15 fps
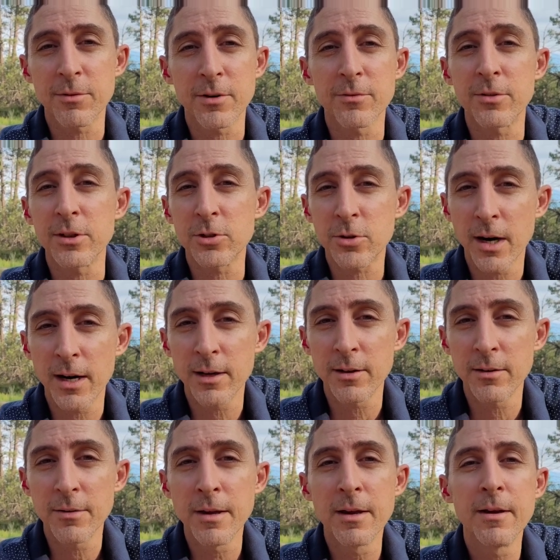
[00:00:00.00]
a free
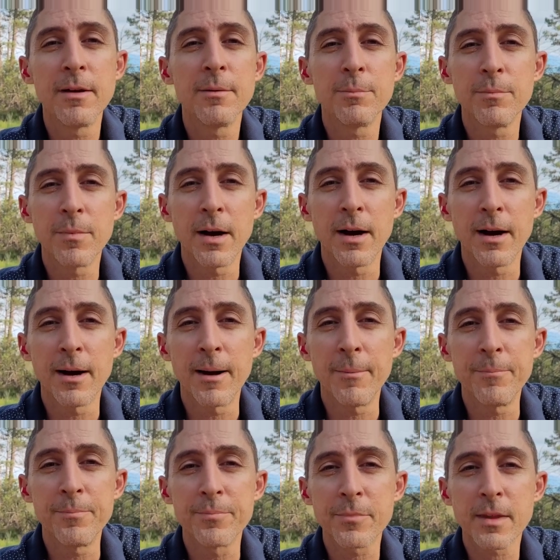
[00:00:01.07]
trial,
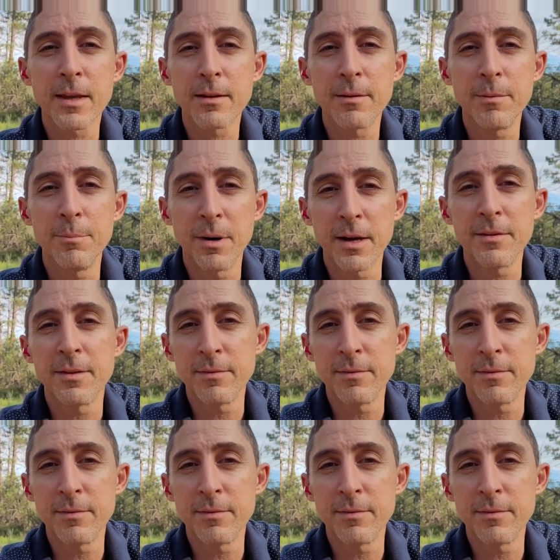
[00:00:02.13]
but